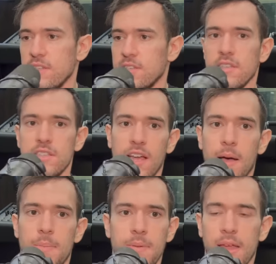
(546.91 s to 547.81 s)
this is
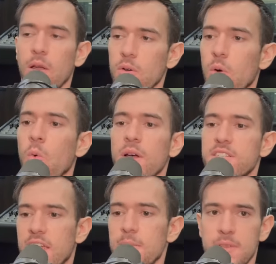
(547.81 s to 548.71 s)
up, and I'll
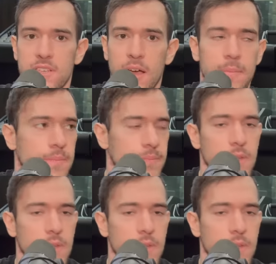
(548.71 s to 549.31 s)
always keep this up